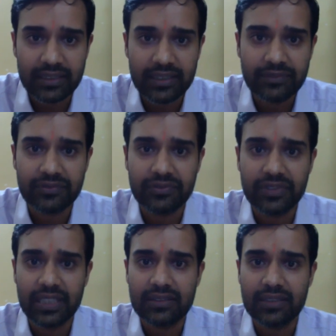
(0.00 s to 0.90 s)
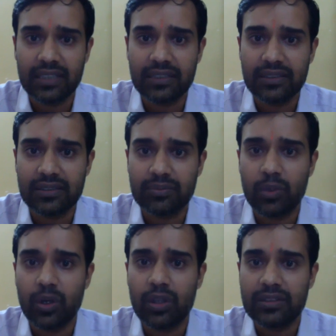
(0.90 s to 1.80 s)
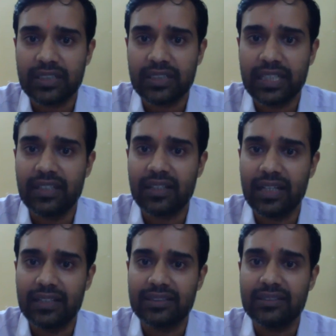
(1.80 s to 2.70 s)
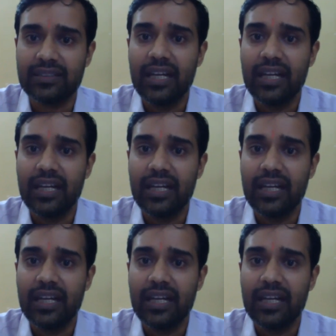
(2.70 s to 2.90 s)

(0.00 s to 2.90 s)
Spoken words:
if we are starting a small scale classes,